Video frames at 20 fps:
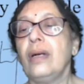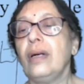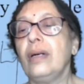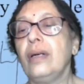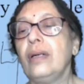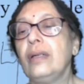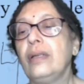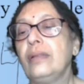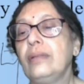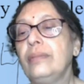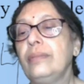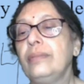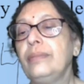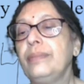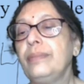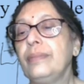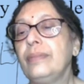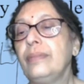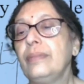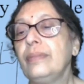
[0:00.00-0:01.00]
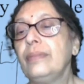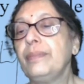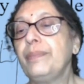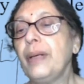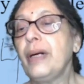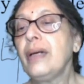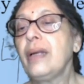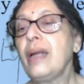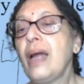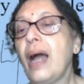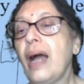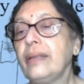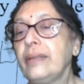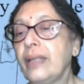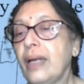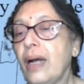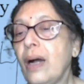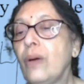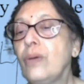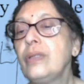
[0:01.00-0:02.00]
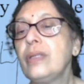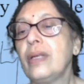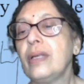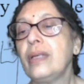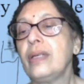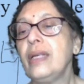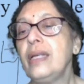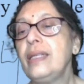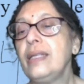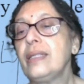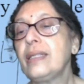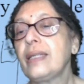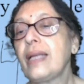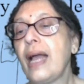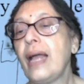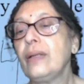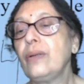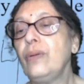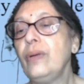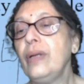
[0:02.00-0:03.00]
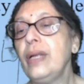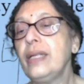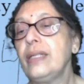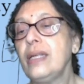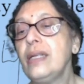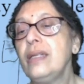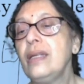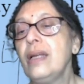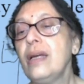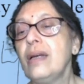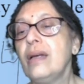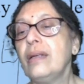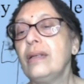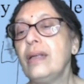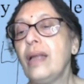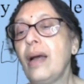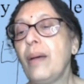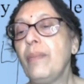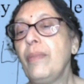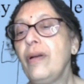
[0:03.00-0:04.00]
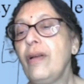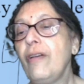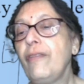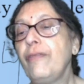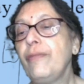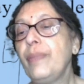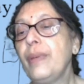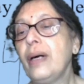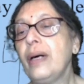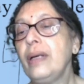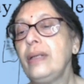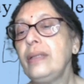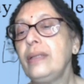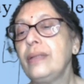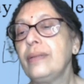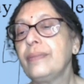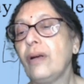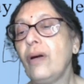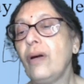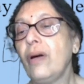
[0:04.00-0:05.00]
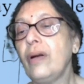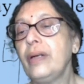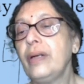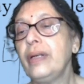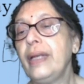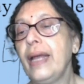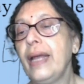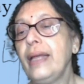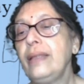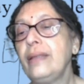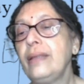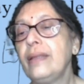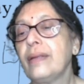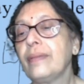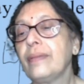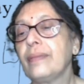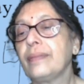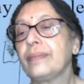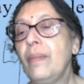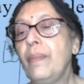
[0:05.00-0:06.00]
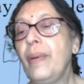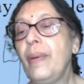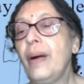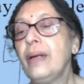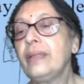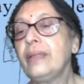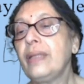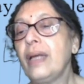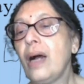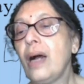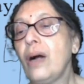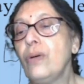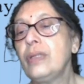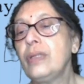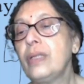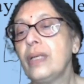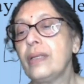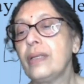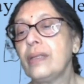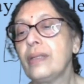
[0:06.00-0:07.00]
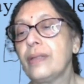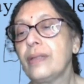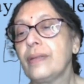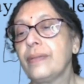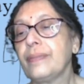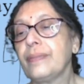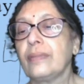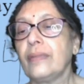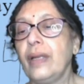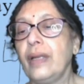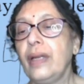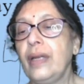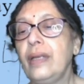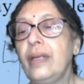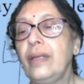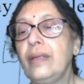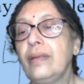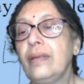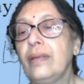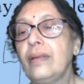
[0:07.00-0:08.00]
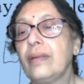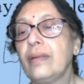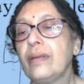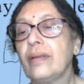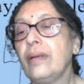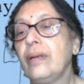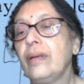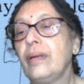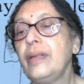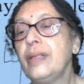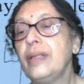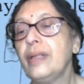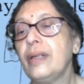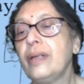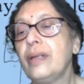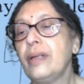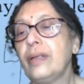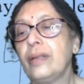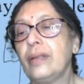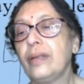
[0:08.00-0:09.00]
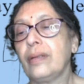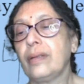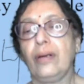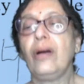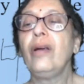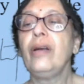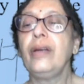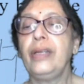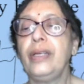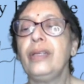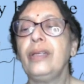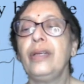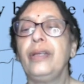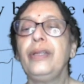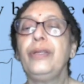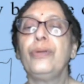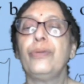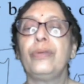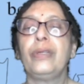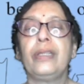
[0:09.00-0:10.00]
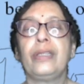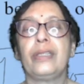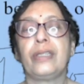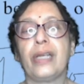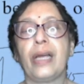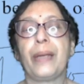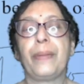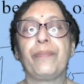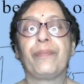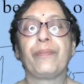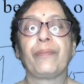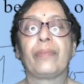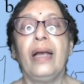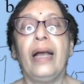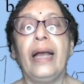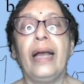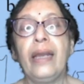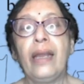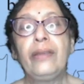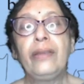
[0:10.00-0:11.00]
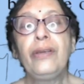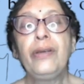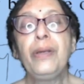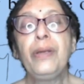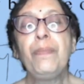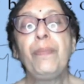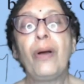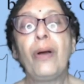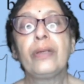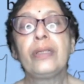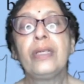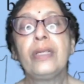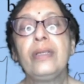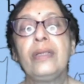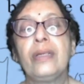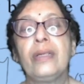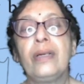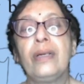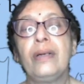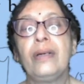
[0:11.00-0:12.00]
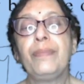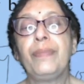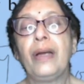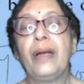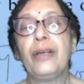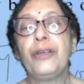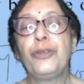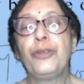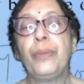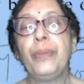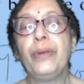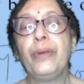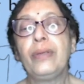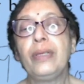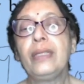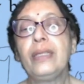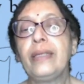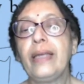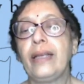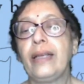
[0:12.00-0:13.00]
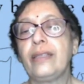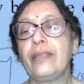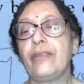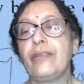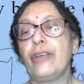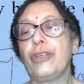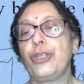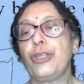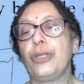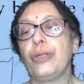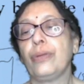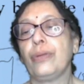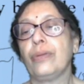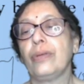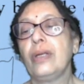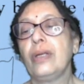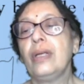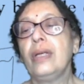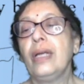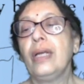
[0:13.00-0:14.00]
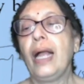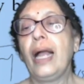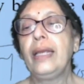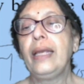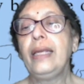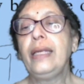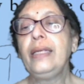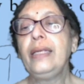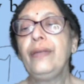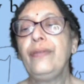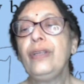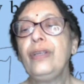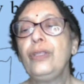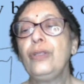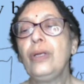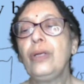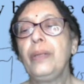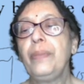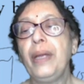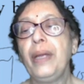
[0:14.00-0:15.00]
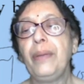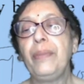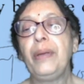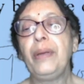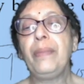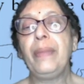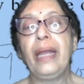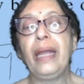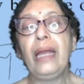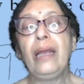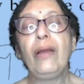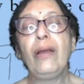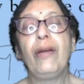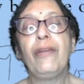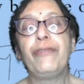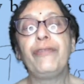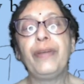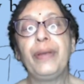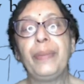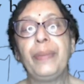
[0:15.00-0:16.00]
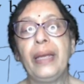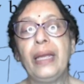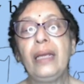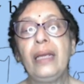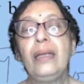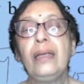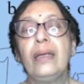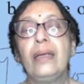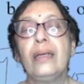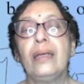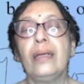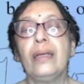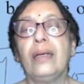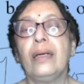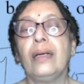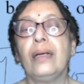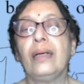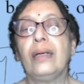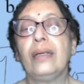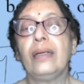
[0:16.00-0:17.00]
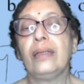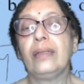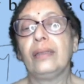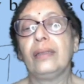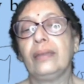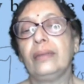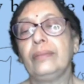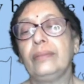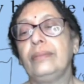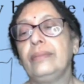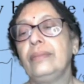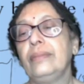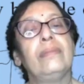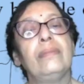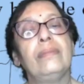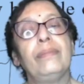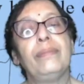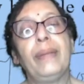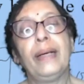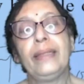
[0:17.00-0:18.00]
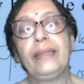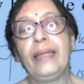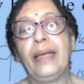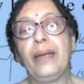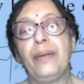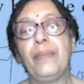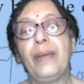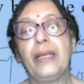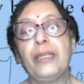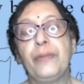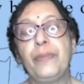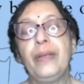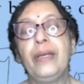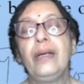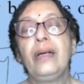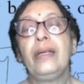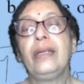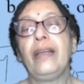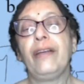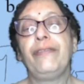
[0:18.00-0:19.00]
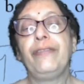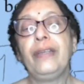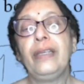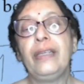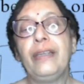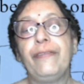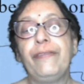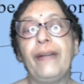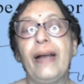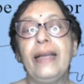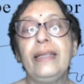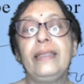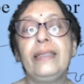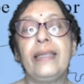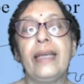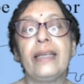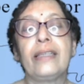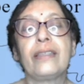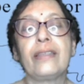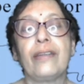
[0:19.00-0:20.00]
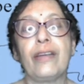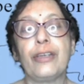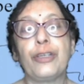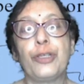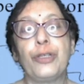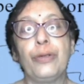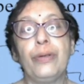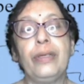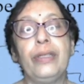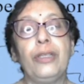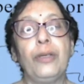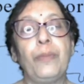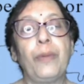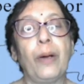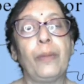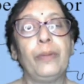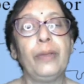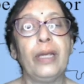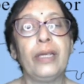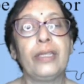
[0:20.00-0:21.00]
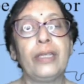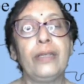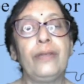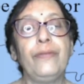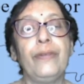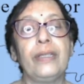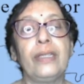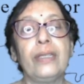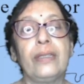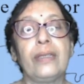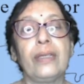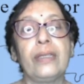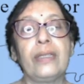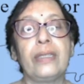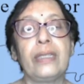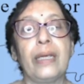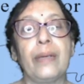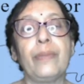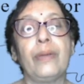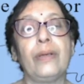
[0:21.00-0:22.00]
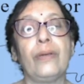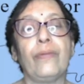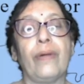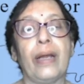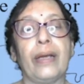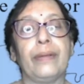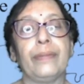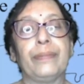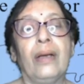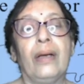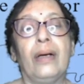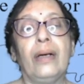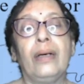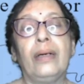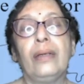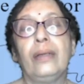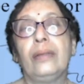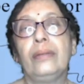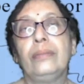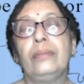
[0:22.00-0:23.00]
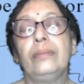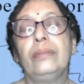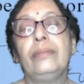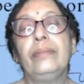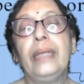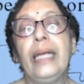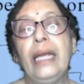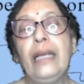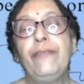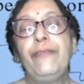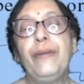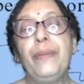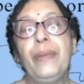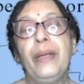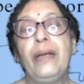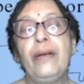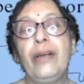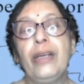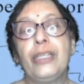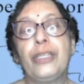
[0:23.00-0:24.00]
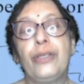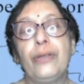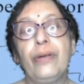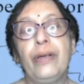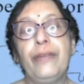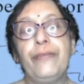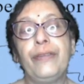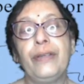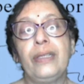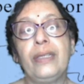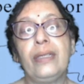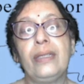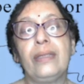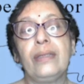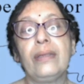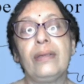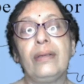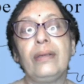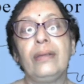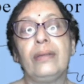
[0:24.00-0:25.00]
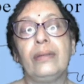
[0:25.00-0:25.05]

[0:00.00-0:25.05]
Per thousand, it is calculated number of birth or death per thousand in a year or in a unit time. Another important attribute is sex ratio. An individual may be male or female, uh, but there must be a defined sex ratio in the population, which is a stable one. Male female ratio, if it is